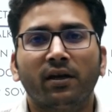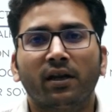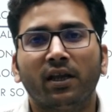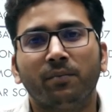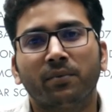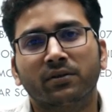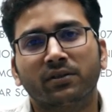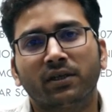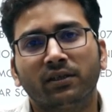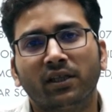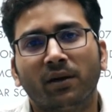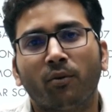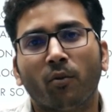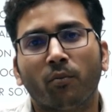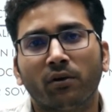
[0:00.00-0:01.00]
represents the
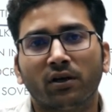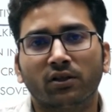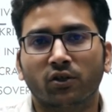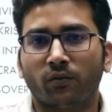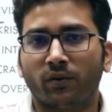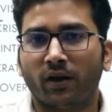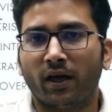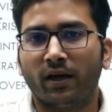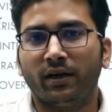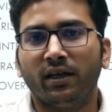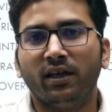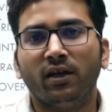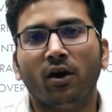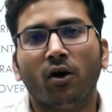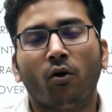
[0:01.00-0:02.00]
popular
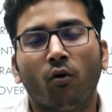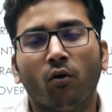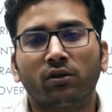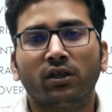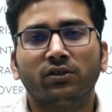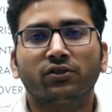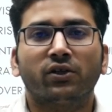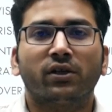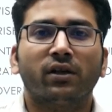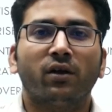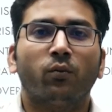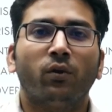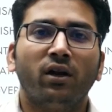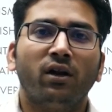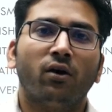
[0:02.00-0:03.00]
sovereignty or the general
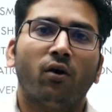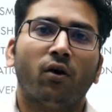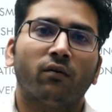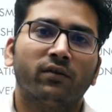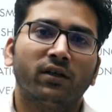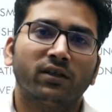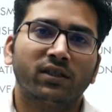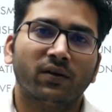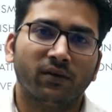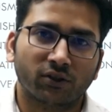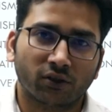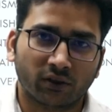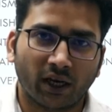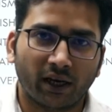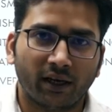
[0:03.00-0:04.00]
will of the civil
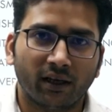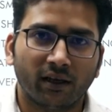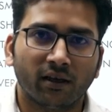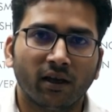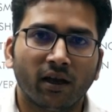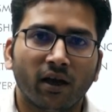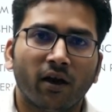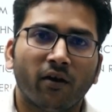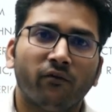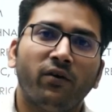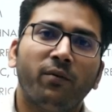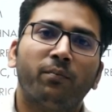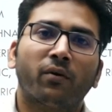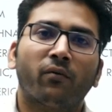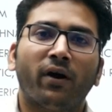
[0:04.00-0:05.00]
society. We
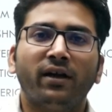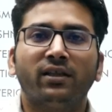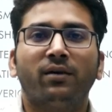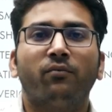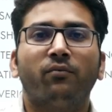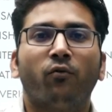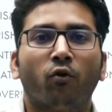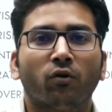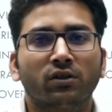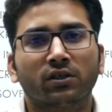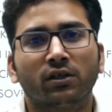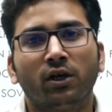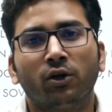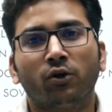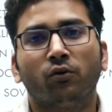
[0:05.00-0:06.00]
provide them votes
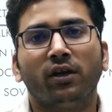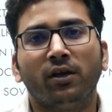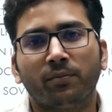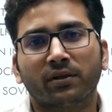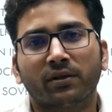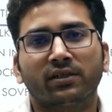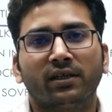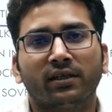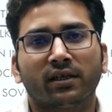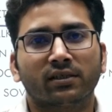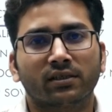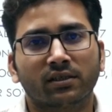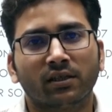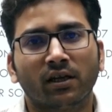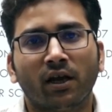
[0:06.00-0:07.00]
to represent
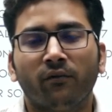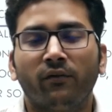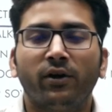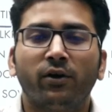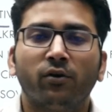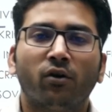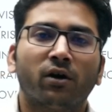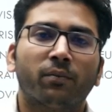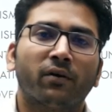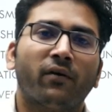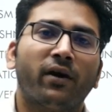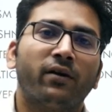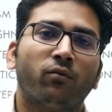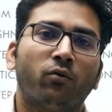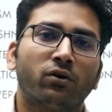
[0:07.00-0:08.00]
us. We do not
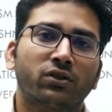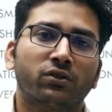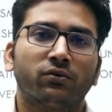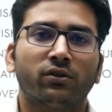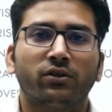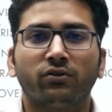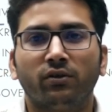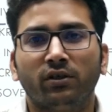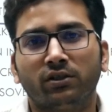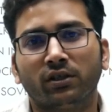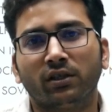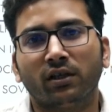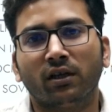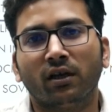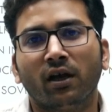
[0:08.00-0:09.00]
provide votes to the
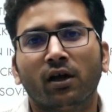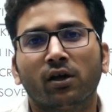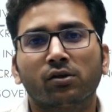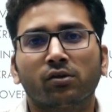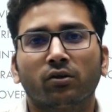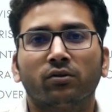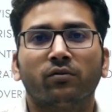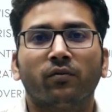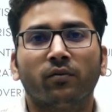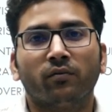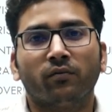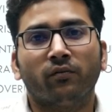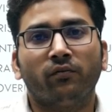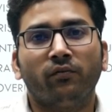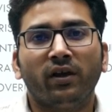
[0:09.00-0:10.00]
judiciary. So
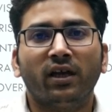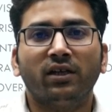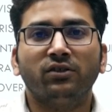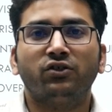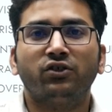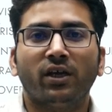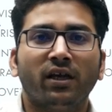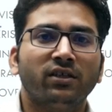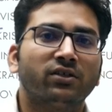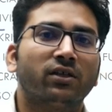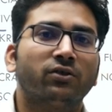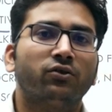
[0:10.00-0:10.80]
we can change the